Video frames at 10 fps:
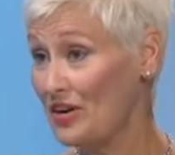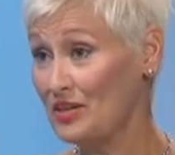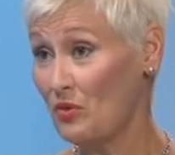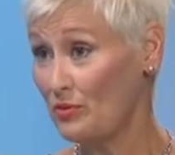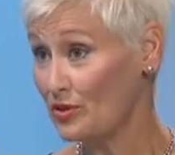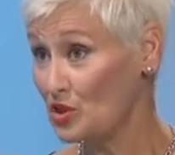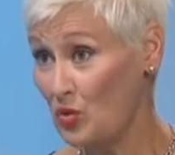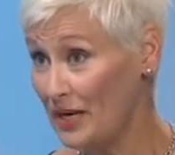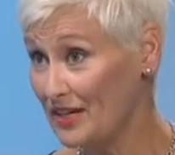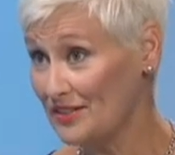married when we were
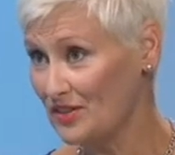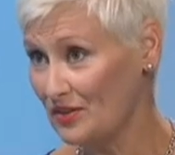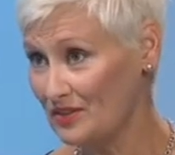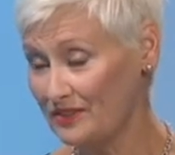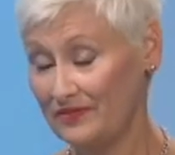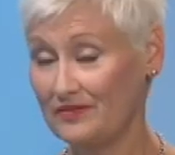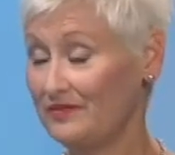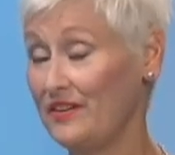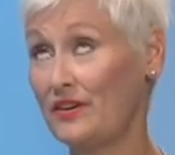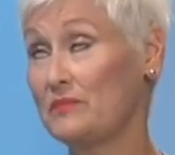20 years old.
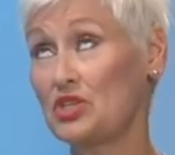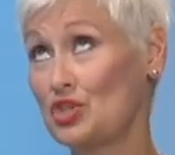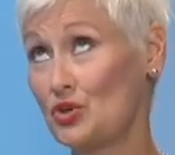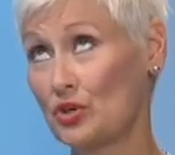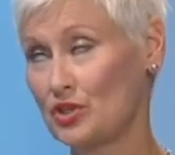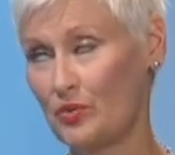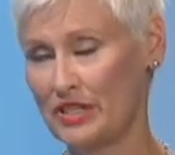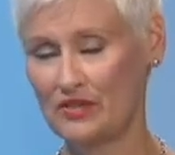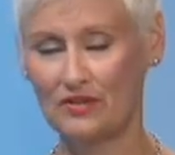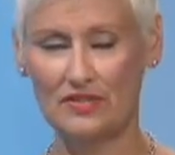Very mature
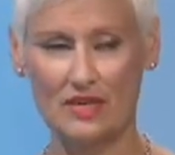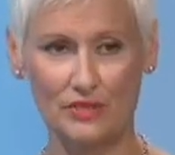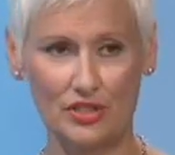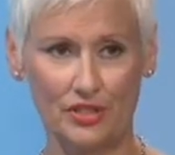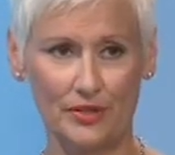20-year-olds, I'm sure.